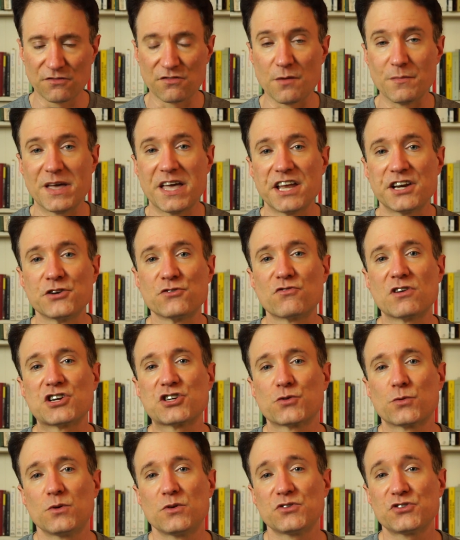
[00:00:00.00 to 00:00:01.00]
From hidden
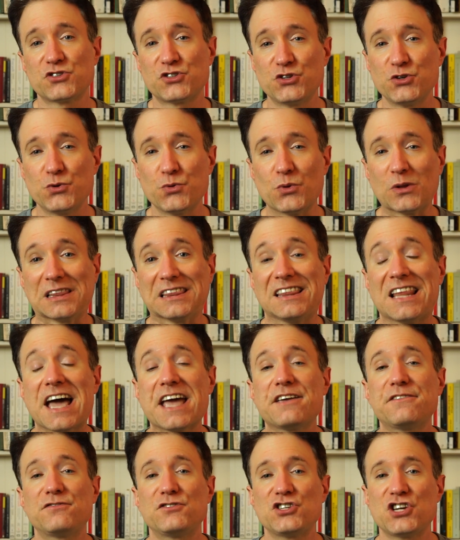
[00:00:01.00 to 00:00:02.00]
rituals to
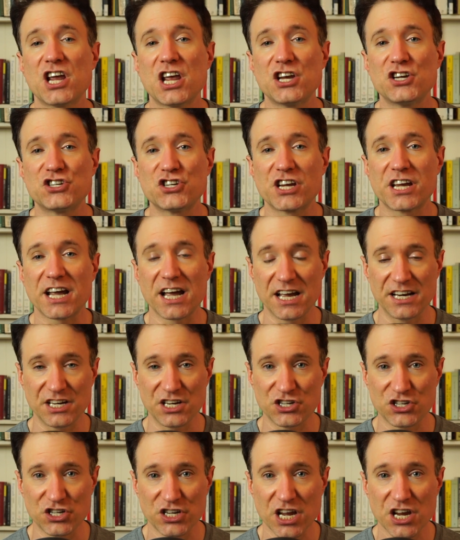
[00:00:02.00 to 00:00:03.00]
life-changing
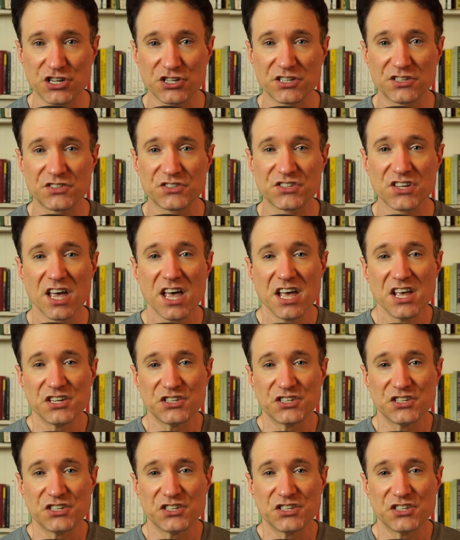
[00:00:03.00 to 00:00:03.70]
initiations,